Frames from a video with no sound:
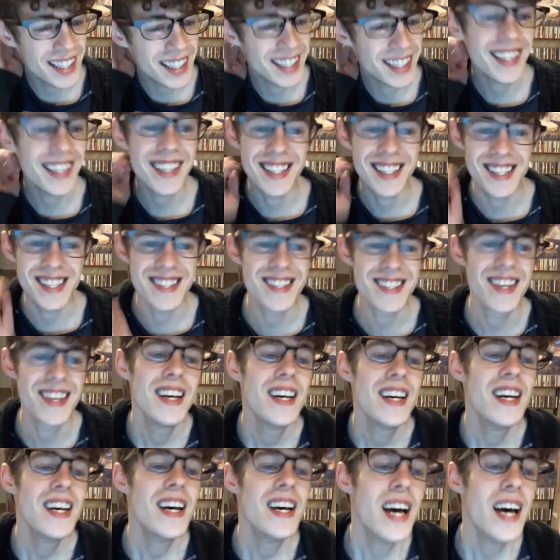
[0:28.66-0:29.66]
is,
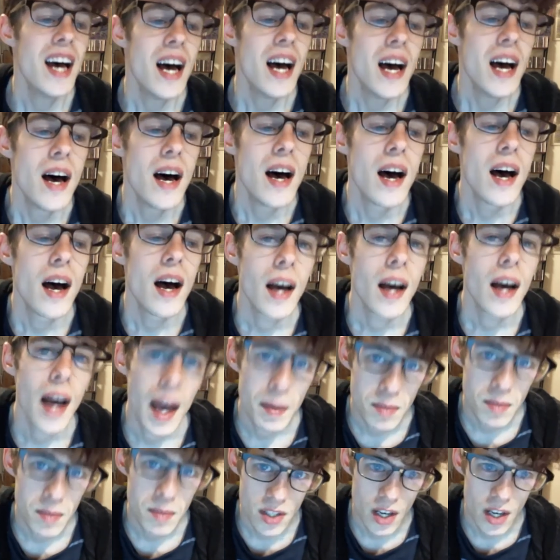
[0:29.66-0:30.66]

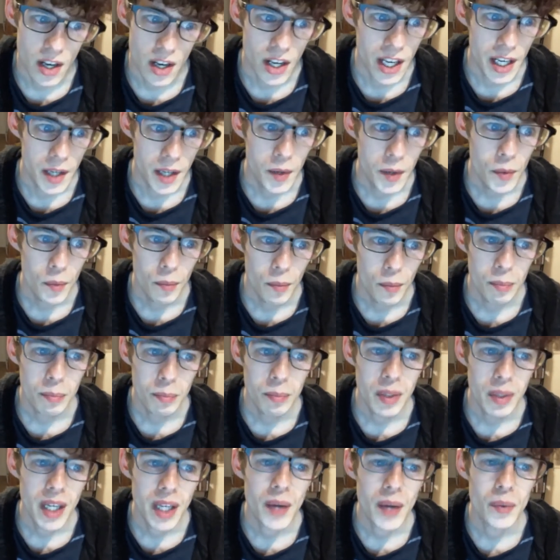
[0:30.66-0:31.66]
"I'm sorry,
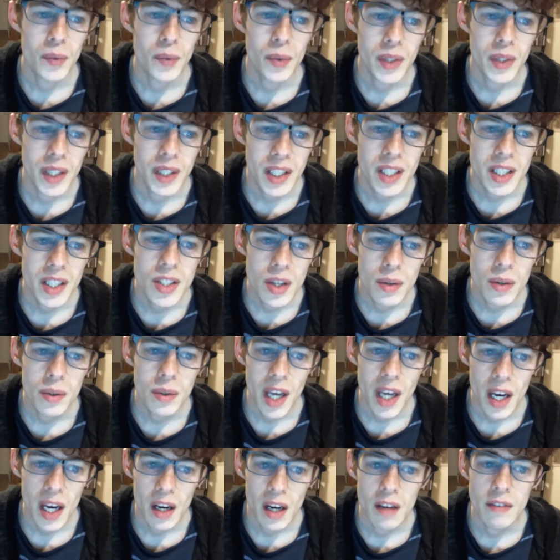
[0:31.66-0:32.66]
but I really don't
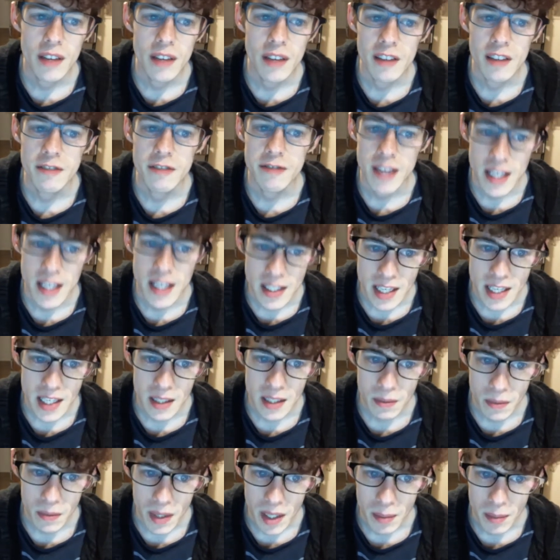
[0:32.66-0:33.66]
care if I offend
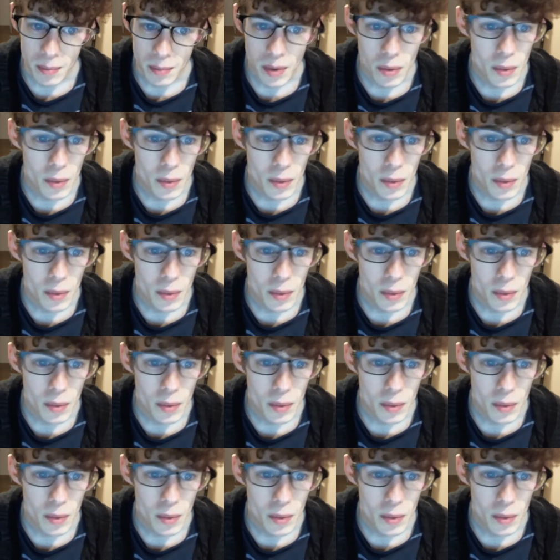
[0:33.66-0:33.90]
anyone, but